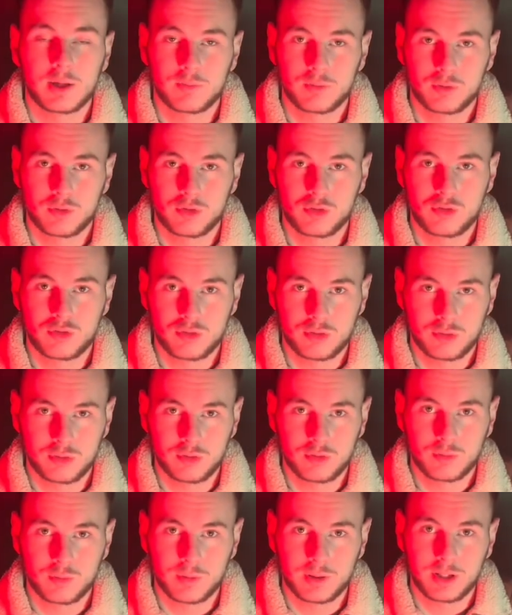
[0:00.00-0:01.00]
It was
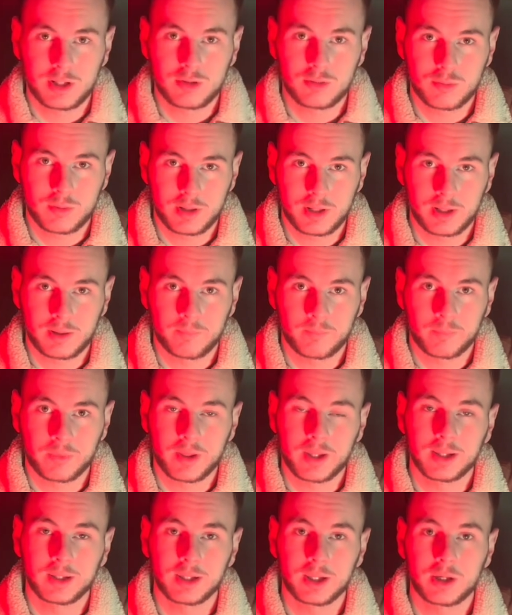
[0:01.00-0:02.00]
June 2020
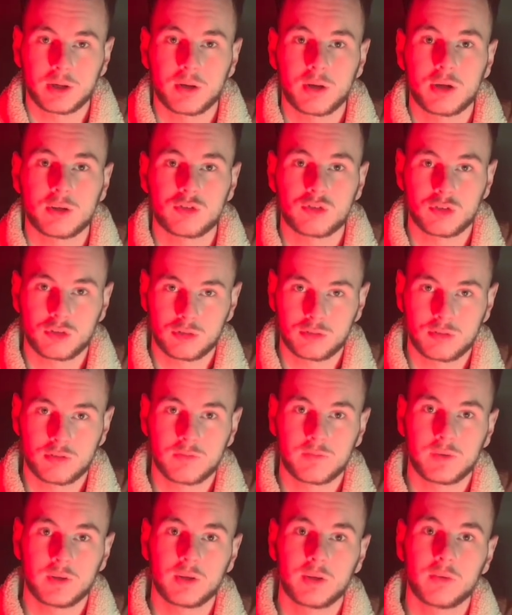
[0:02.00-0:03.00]
and LEGO had
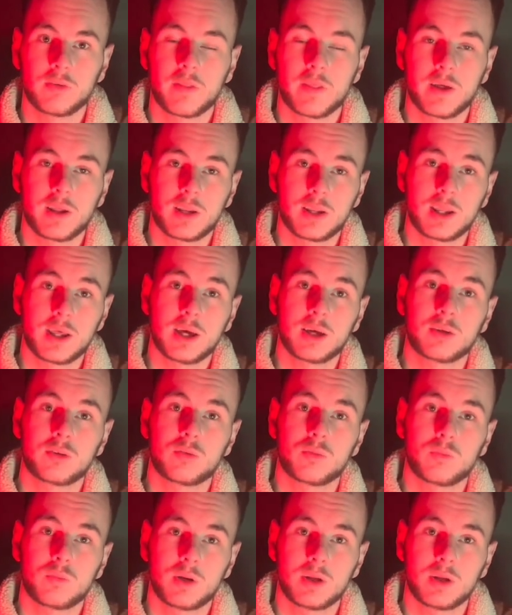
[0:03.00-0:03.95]
just revealed their next